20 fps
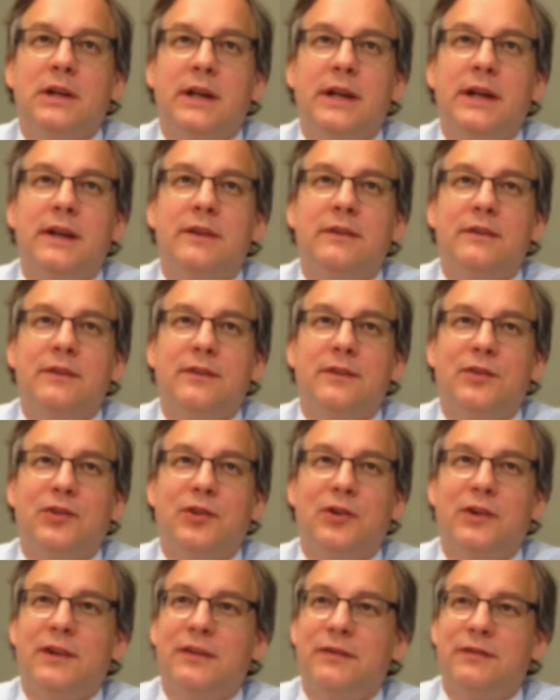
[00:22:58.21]
It
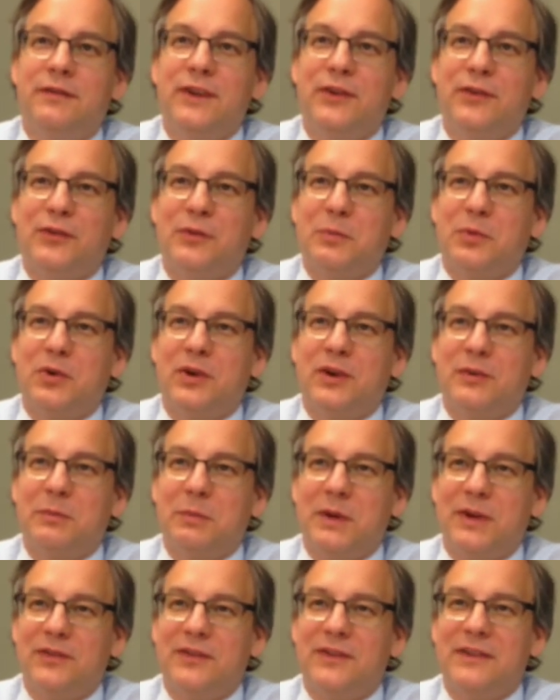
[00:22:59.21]
certainly feels more
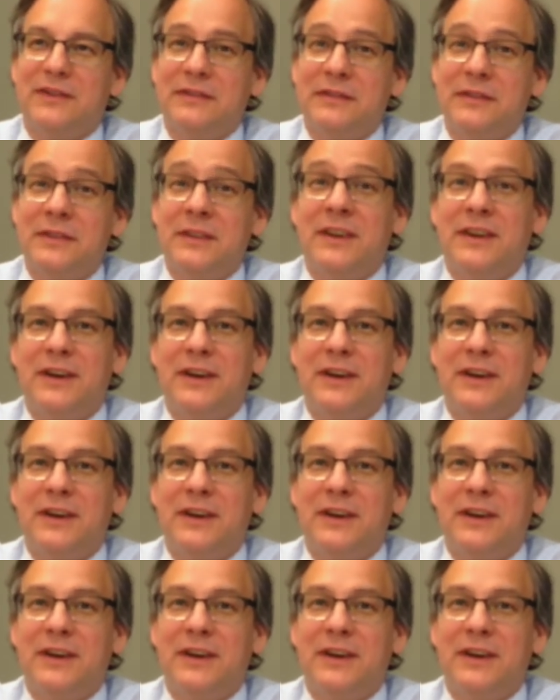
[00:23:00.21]
expensive.